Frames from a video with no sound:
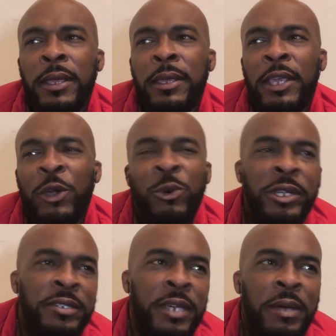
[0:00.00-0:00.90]
yeah,
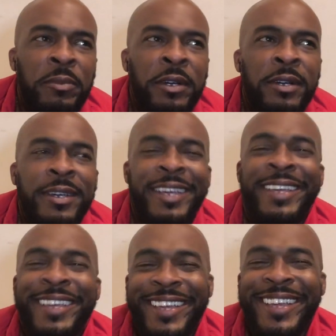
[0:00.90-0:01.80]
one time
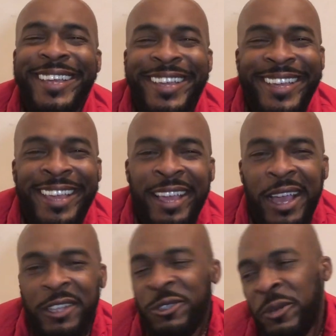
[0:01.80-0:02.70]

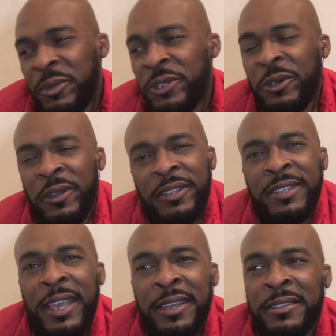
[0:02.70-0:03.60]
I tore my daughter's
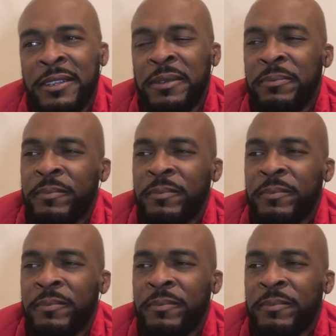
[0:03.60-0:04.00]
ass up.